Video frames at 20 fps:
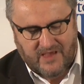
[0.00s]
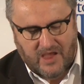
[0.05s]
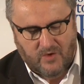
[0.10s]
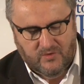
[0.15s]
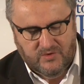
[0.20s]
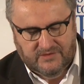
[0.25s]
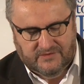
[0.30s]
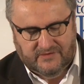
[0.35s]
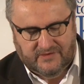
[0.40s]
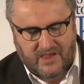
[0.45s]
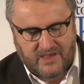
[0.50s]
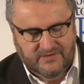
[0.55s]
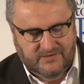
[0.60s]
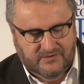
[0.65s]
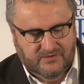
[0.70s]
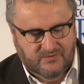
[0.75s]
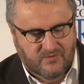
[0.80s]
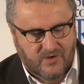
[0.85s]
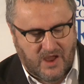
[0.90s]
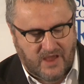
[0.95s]
how you
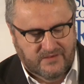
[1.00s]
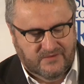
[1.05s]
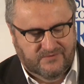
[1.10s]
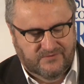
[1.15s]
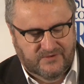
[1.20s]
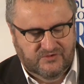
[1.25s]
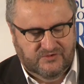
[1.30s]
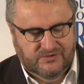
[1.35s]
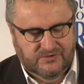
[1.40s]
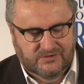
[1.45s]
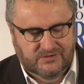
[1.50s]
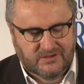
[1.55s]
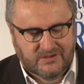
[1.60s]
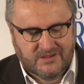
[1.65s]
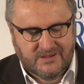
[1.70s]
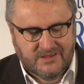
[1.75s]
test a rat's vision.